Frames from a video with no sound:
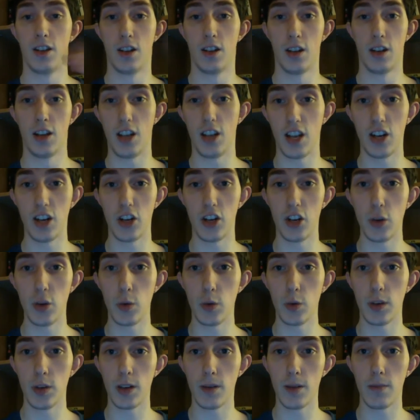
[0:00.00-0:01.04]
and do
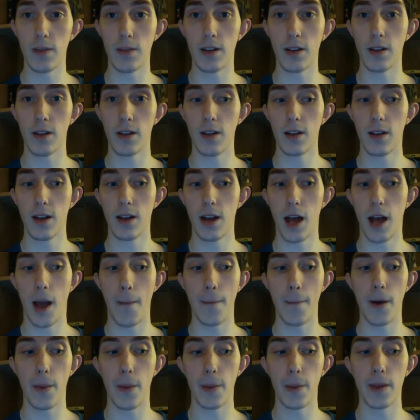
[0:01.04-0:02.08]
something
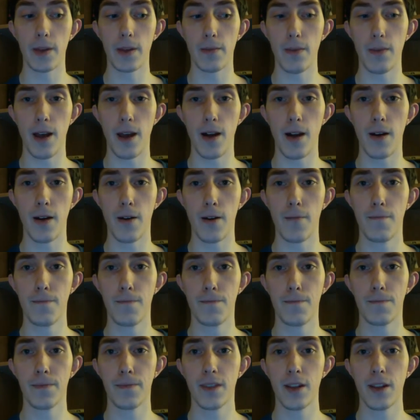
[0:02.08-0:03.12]
about this matter.
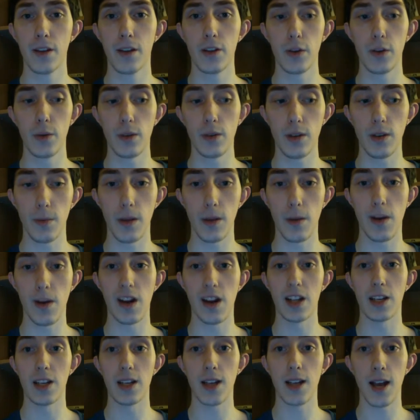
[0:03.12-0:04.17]
Do something about
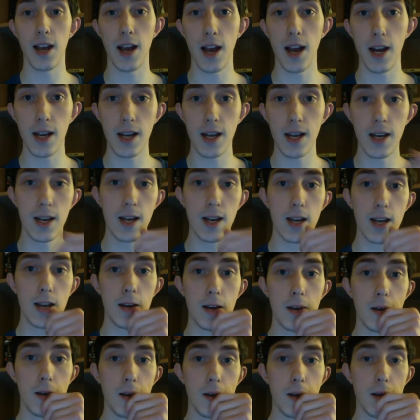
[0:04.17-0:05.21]
Assad.
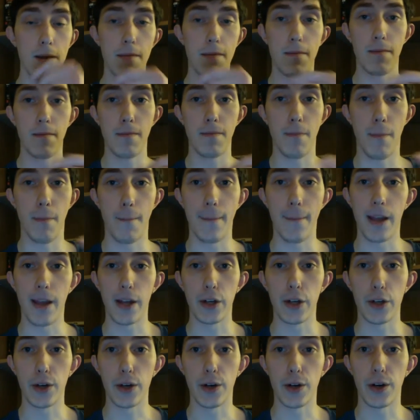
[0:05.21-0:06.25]
Make
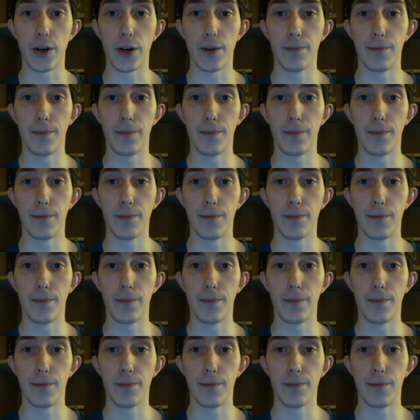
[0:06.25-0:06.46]
sure